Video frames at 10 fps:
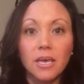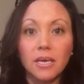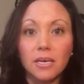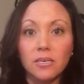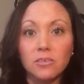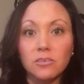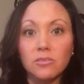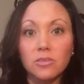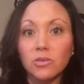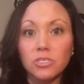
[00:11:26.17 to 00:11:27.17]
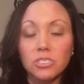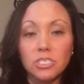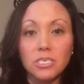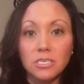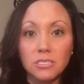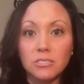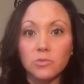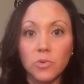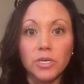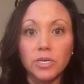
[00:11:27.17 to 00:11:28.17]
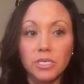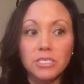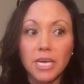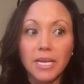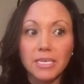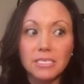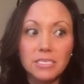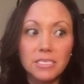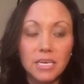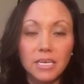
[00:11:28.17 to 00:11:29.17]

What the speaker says: and those jeans were tight.